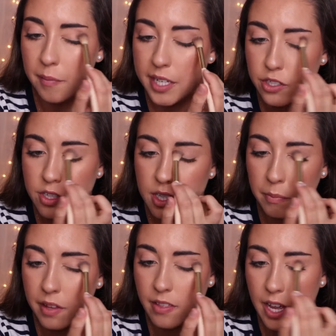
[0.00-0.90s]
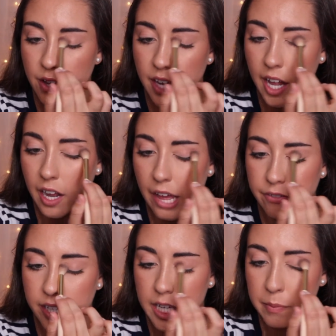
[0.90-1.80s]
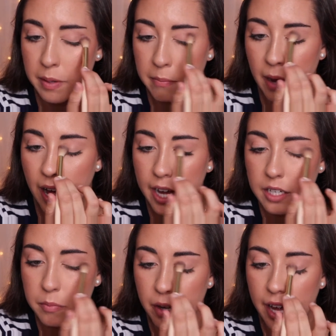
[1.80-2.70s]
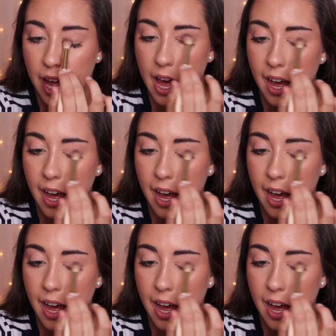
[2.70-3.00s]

it's just something that you kind of have to keep in mind, but